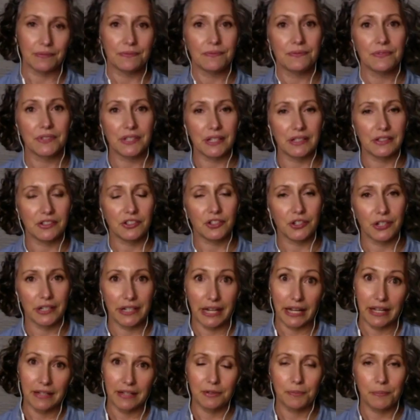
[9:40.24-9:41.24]
yeah.
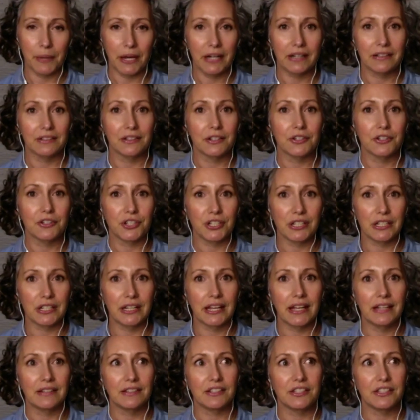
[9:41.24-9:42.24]
sunscreen and body lotion.
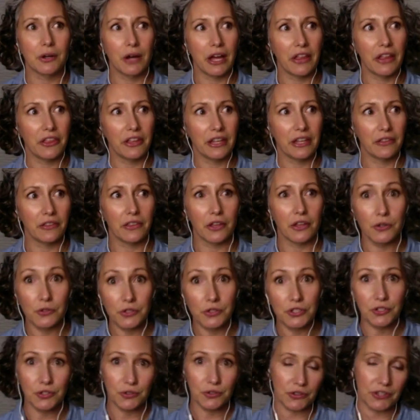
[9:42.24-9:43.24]
And so I think
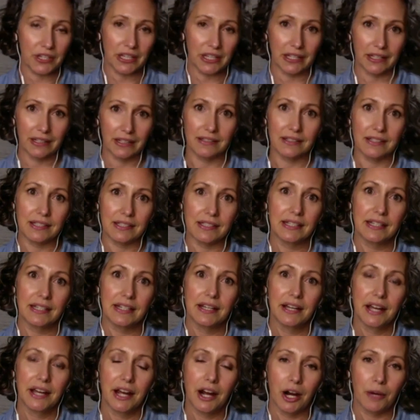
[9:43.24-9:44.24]
those two things
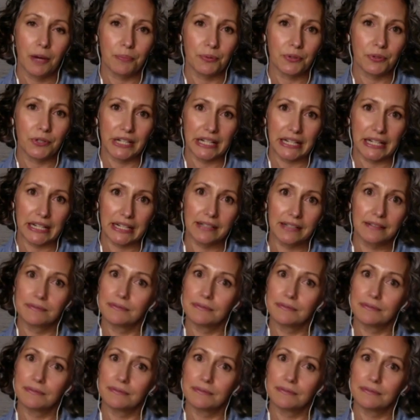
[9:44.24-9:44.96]
are pretty